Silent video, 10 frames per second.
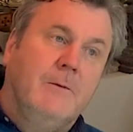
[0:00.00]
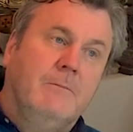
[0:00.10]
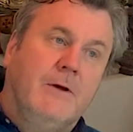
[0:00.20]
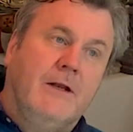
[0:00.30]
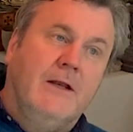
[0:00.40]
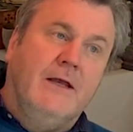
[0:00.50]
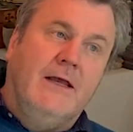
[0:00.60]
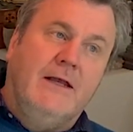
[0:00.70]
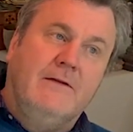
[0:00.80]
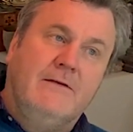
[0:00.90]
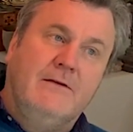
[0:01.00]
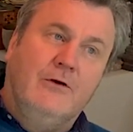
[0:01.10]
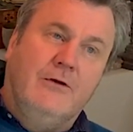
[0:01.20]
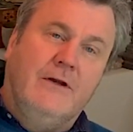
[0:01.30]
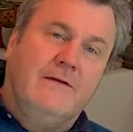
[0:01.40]
But it's
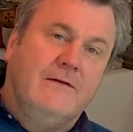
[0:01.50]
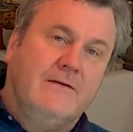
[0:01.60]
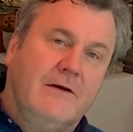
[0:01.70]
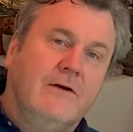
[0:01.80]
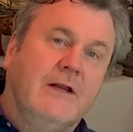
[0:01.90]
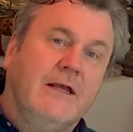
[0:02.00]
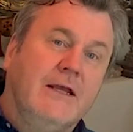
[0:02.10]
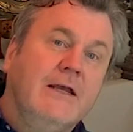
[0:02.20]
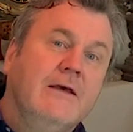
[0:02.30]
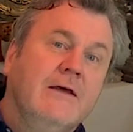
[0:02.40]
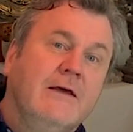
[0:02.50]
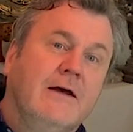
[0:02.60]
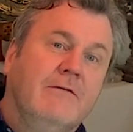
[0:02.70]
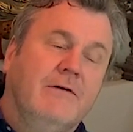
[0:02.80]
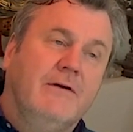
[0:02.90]
not necessarily
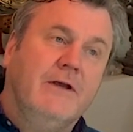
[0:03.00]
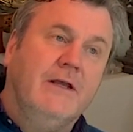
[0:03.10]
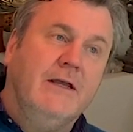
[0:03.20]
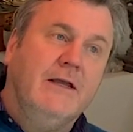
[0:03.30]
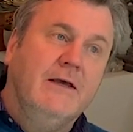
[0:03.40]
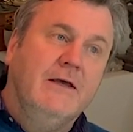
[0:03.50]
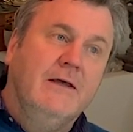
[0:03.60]
there's